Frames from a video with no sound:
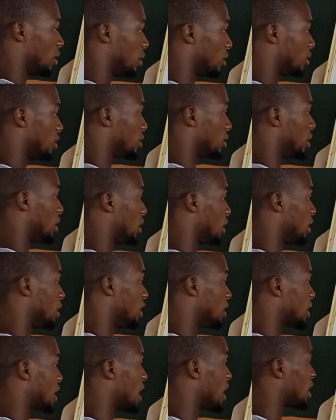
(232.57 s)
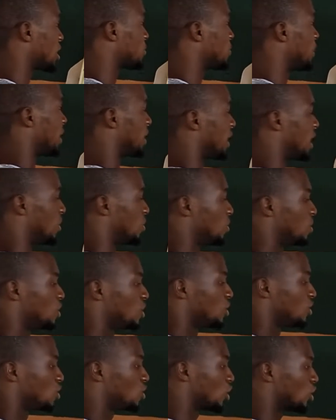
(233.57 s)
And in this aspect now,
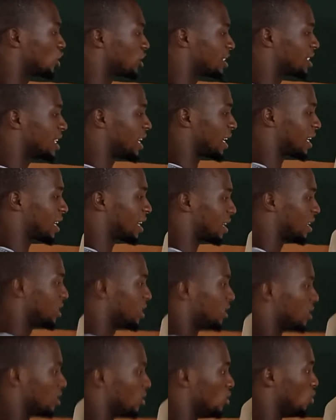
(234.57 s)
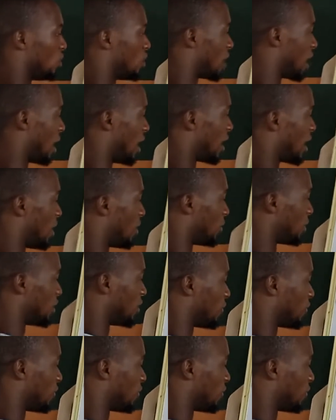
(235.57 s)
just check, look around,